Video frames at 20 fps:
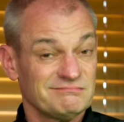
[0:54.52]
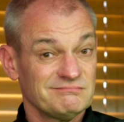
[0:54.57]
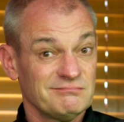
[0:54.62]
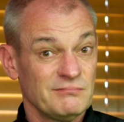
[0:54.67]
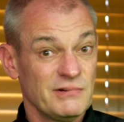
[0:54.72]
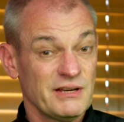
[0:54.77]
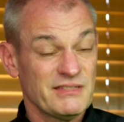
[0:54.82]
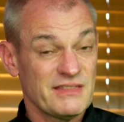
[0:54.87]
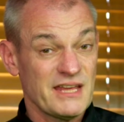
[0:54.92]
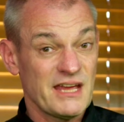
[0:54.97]

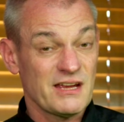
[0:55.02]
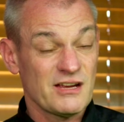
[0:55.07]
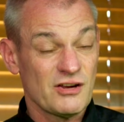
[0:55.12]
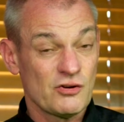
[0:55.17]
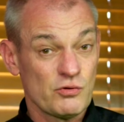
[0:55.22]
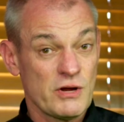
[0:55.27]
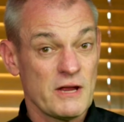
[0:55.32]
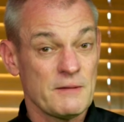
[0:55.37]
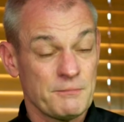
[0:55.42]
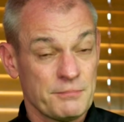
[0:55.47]
with their
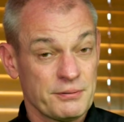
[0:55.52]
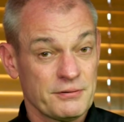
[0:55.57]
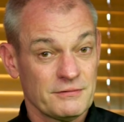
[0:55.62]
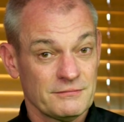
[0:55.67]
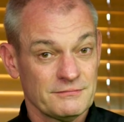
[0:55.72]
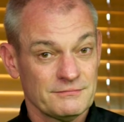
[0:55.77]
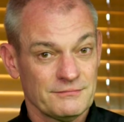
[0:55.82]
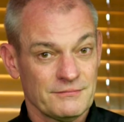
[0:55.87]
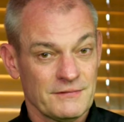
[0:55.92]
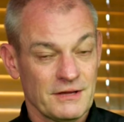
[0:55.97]
grip
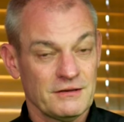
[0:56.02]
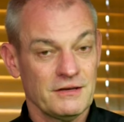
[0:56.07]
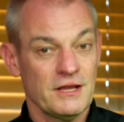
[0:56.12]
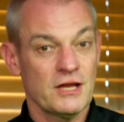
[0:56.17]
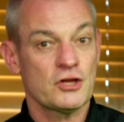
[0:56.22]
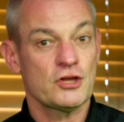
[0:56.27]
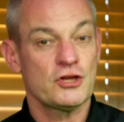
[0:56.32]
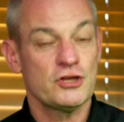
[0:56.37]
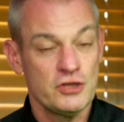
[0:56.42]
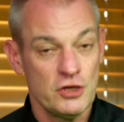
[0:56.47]
and their
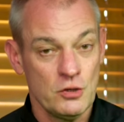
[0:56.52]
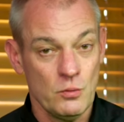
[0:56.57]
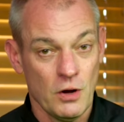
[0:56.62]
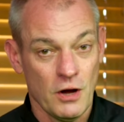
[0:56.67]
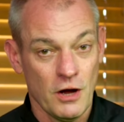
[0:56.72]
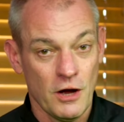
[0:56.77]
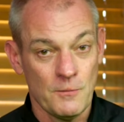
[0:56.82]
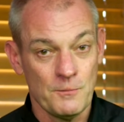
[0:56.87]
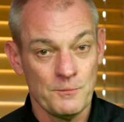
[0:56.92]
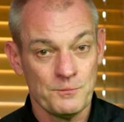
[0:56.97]
cue
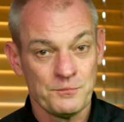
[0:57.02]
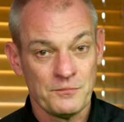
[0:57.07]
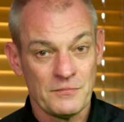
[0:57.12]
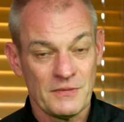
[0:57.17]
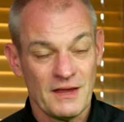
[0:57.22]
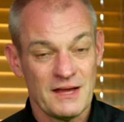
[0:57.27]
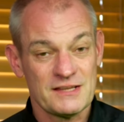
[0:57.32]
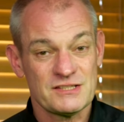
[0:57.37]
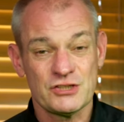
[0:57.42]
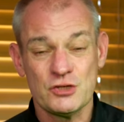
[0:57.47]
arm.
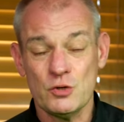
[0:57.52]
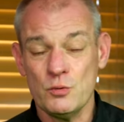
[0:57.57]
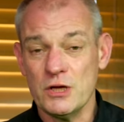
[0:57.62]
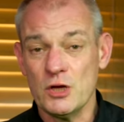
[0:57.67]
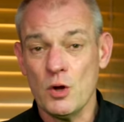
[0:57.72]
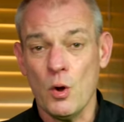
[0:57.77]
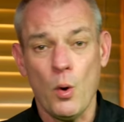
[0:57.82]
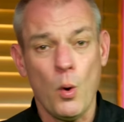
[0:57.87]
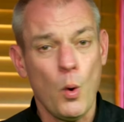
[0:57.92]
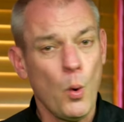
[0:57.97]
That's
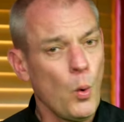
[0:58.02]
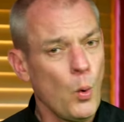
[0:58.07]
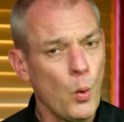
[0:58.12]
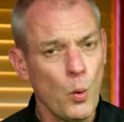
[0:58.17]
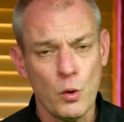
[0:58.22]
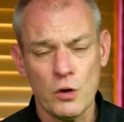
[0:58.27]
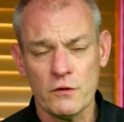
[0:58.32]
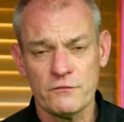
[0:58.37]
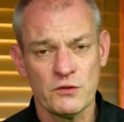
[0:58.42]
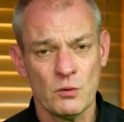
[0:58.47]
doing
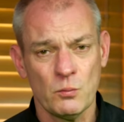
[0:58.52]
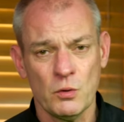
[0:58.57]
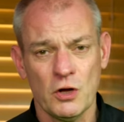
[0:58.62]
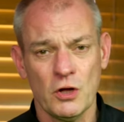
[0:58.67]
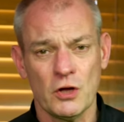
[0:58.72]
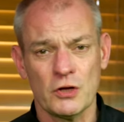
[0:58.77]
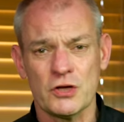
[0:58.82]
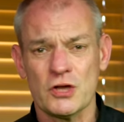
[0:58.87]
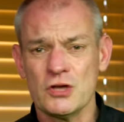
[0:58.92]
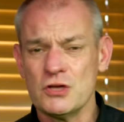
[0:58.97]
all of the
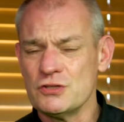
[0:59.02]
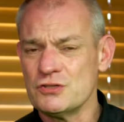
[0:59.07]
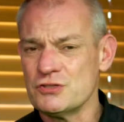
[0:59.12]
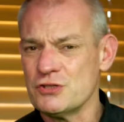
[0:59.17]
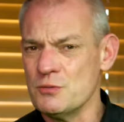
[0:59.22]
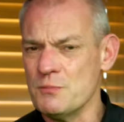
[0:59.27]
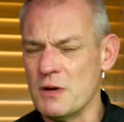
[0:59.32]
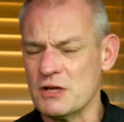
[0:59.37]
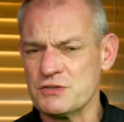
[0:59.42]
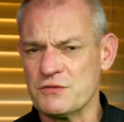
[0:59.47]
work.
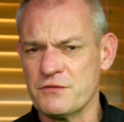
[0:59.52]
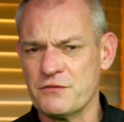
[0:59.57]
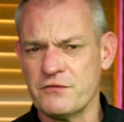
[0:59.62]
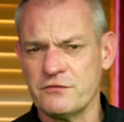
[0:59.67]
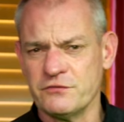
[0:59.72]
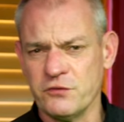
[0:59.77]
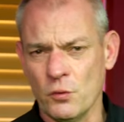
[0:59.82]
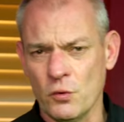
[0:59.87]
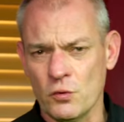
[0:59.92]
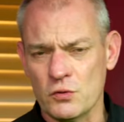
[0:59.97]
Too much
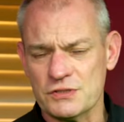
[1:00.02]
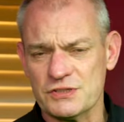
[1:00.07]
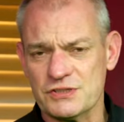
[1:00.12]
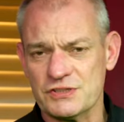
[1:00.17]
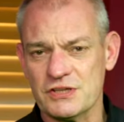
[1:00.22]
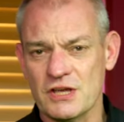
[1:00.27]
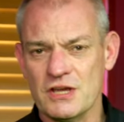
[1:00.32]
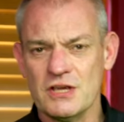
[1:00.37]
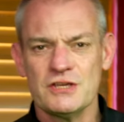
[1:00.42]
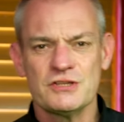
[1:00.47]

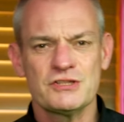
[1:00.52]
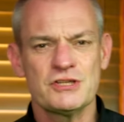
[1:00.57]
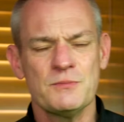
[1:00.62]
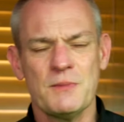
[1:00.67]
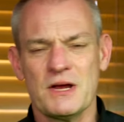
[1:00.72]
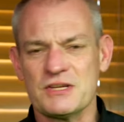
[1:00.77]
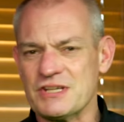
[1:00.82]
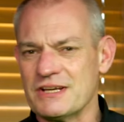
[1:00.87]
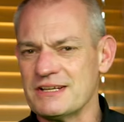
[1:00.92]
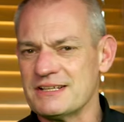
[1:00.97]
force, too
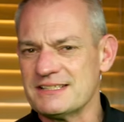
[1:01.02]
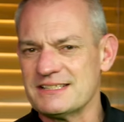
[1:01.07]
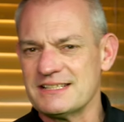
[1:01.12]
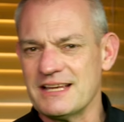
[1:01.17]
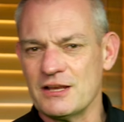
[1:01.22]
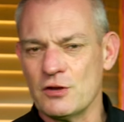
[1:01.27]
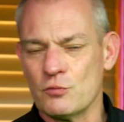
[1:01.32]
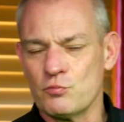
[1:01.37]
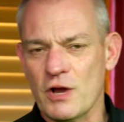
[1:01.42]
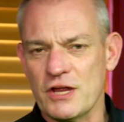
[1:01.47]
much
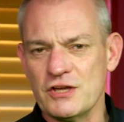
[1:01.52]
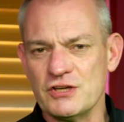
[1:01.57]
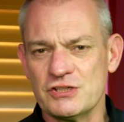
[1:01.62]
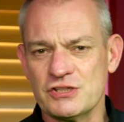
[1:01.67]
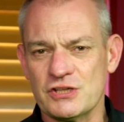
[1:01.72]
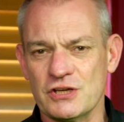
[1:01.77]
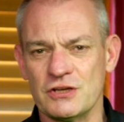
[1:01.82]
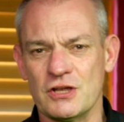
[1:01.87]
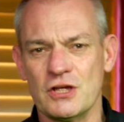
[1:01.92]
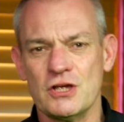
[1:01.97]

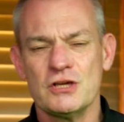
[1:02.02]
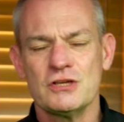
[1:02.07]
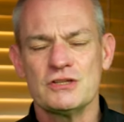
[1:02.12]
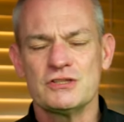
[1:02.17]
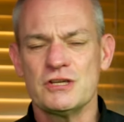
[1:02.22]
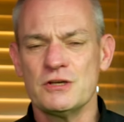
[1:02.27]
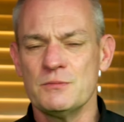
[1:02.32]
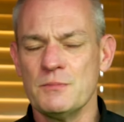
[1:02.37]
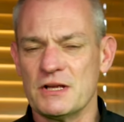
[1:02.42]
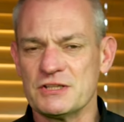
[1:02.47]
acceleration,
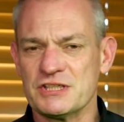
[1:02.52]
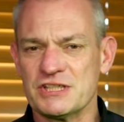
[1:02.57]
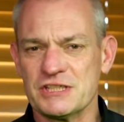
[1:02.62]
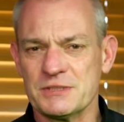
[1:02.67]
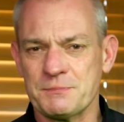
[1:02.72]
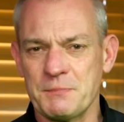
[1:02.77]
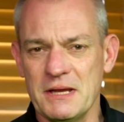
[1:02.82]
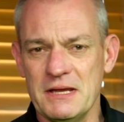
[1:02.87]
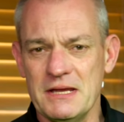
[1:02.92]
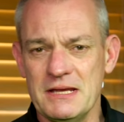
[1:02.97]
too much
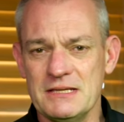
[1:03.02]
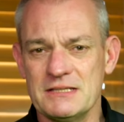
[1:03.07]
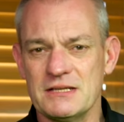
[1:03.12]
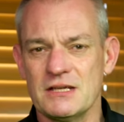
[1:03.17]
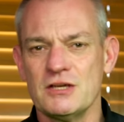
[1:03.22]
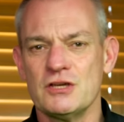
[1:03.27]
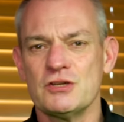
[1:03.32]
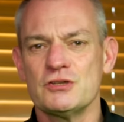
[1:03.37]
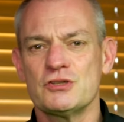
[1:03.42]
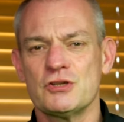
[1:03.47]
speed,
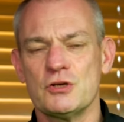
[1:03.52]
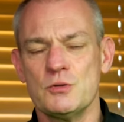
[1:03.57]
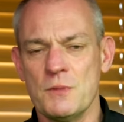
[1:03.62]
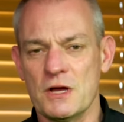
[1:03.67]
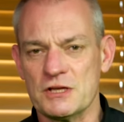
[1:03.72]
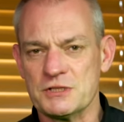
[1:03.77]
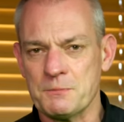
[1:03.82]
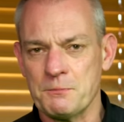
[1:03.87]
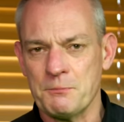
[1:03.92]
too much